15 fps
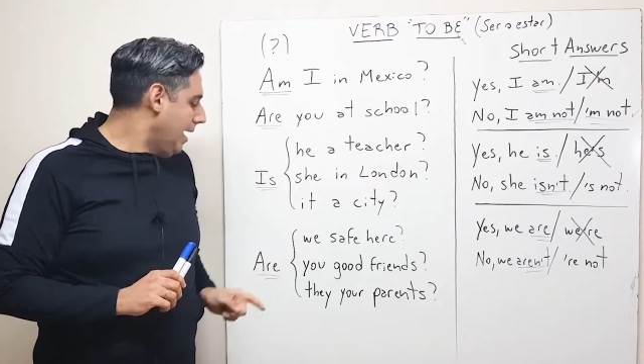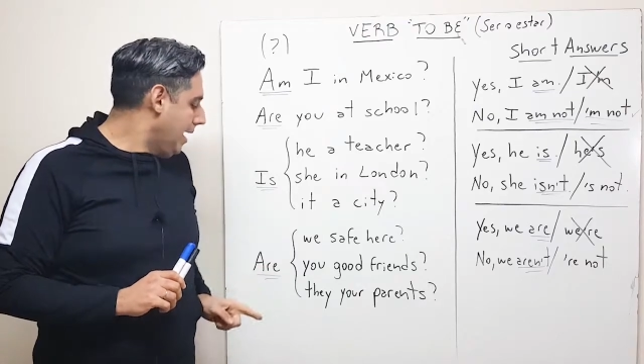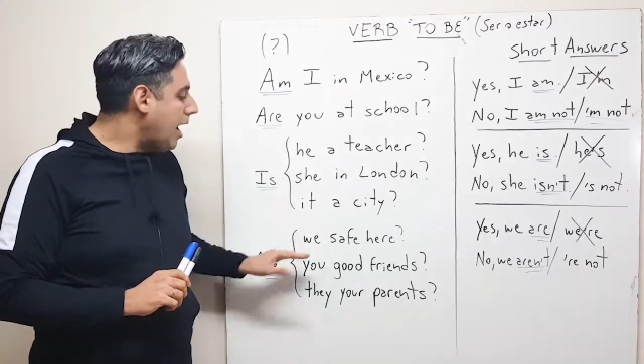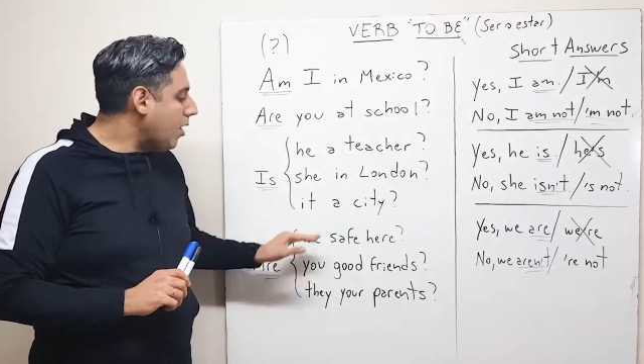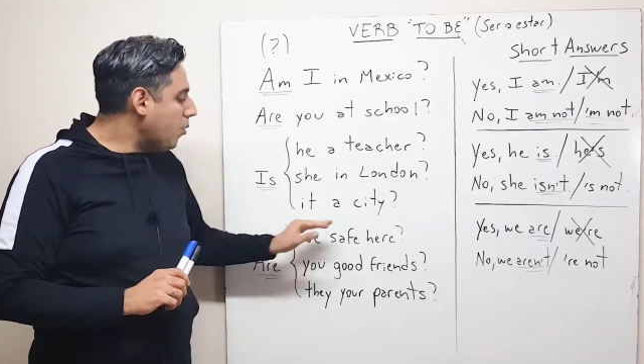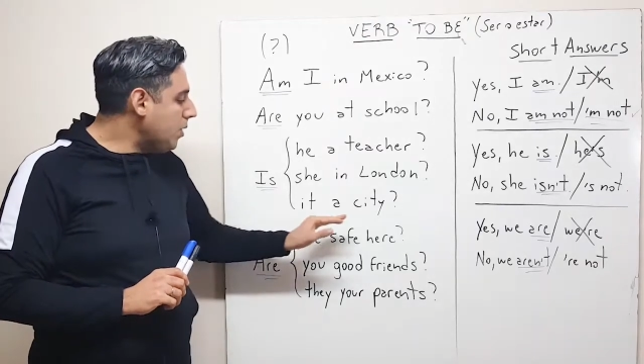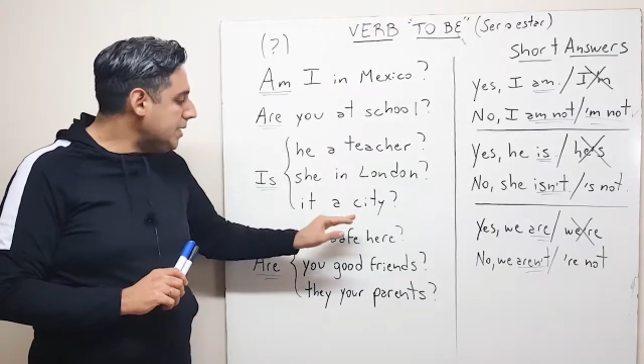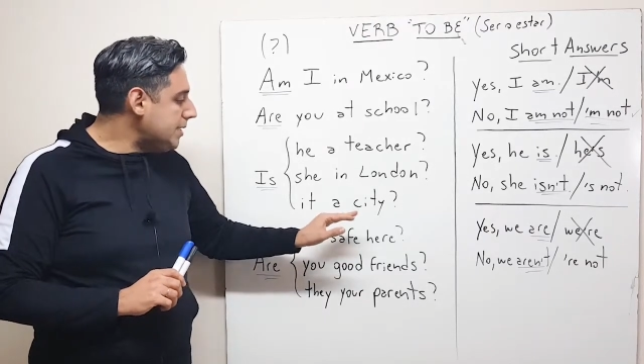
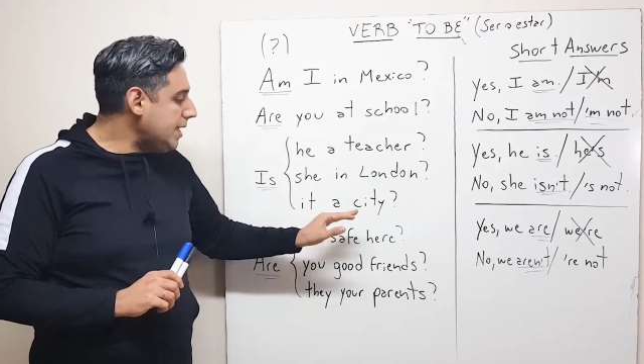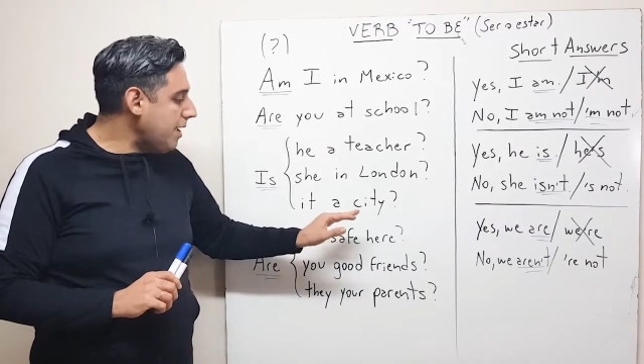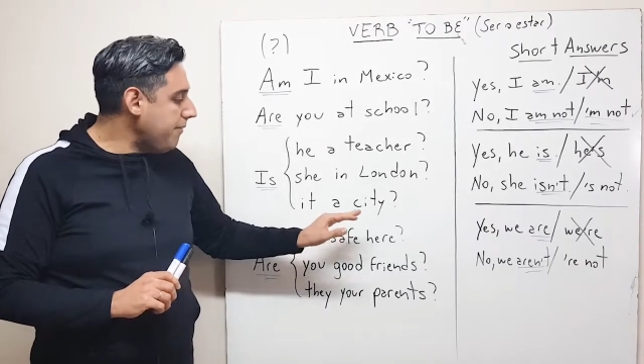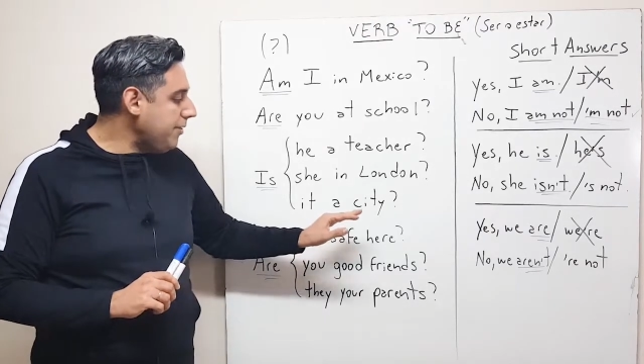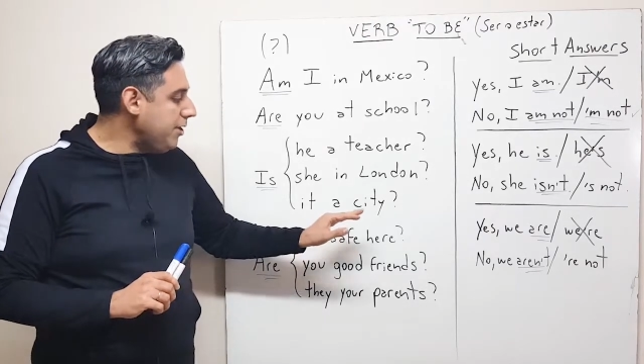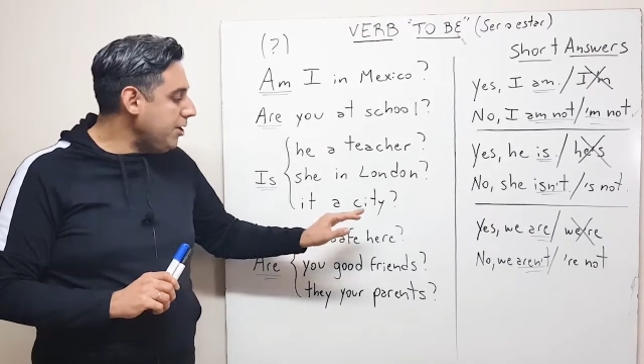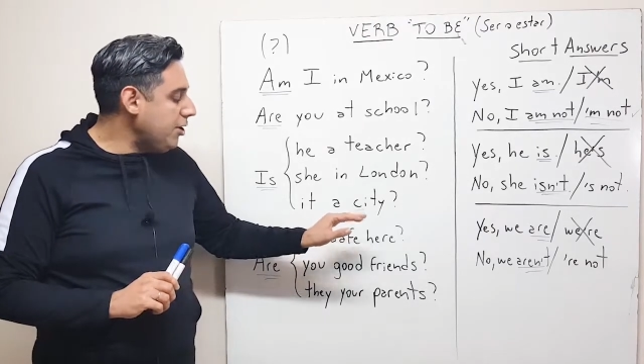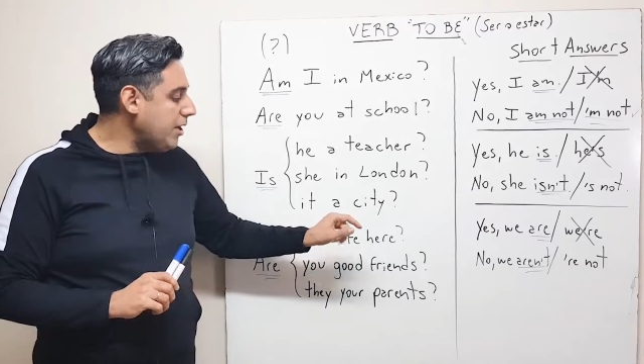Are we safe
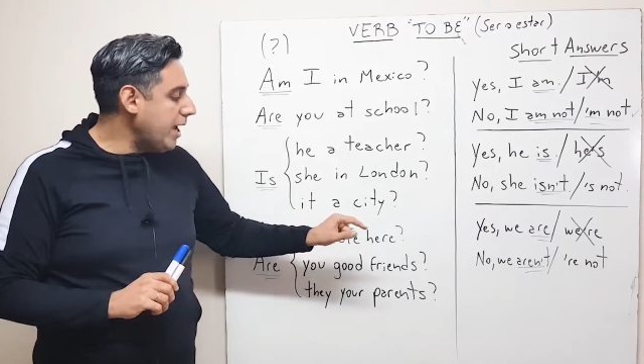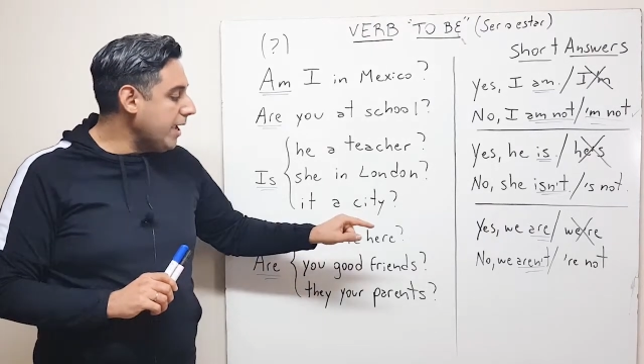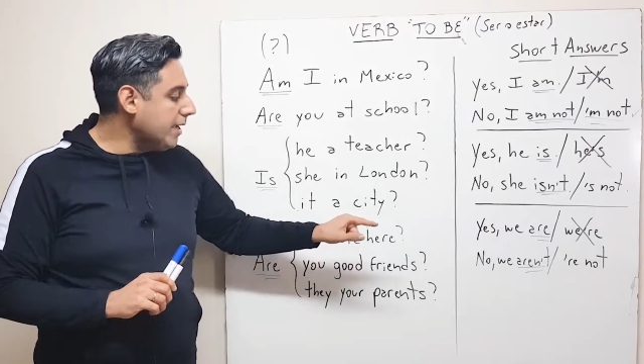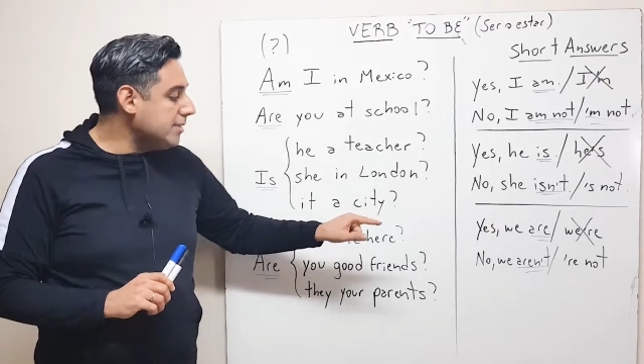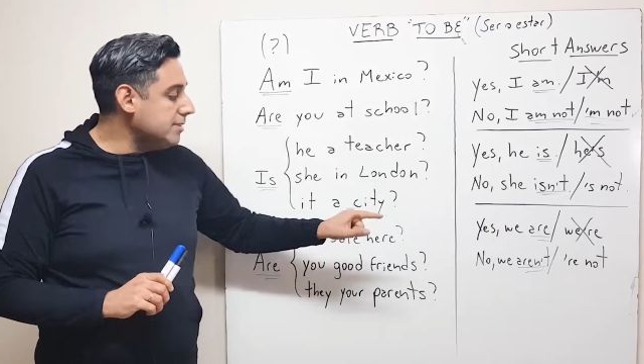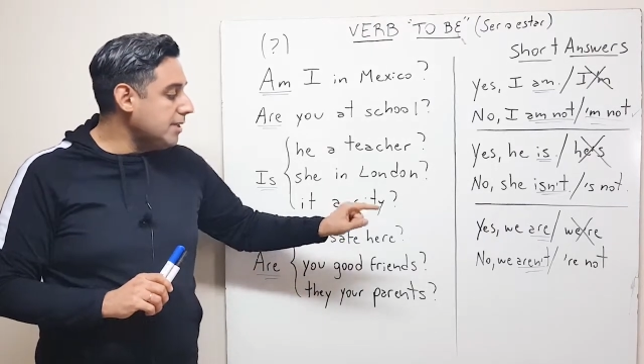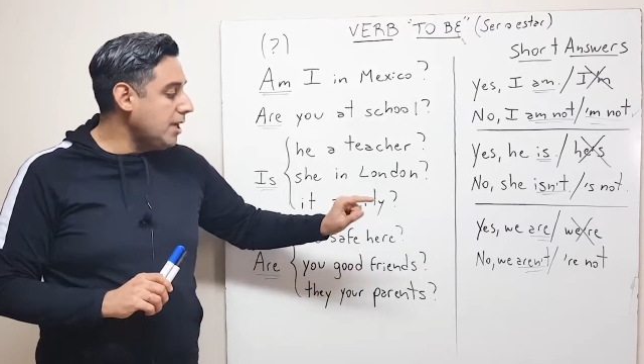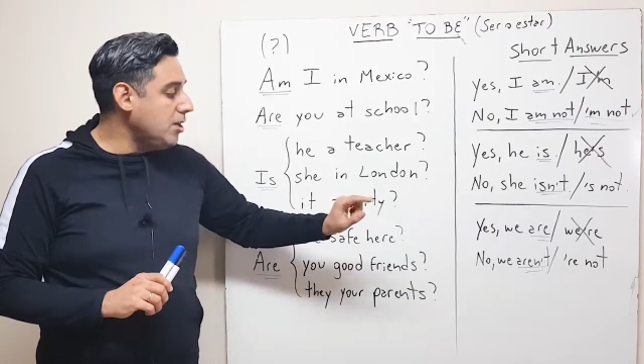here? I
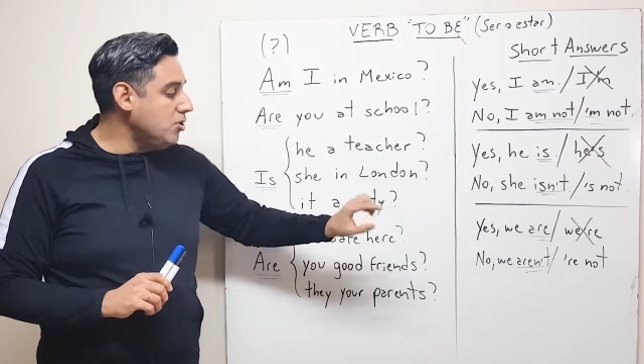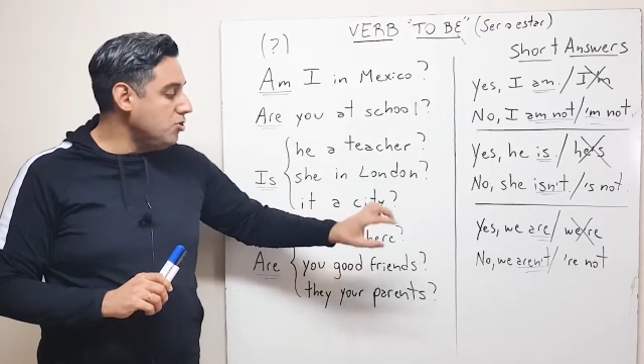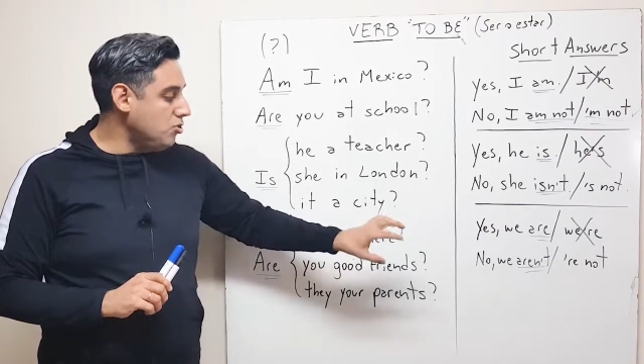can say,